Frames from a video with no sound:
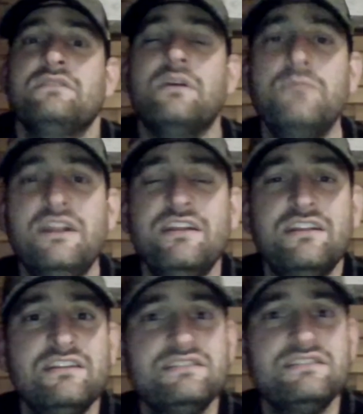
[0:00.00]
I mean, it
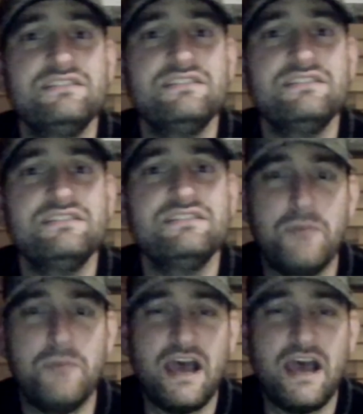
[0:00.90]
is U C L A
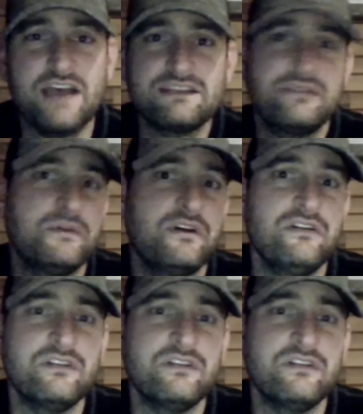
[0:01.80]
basketball,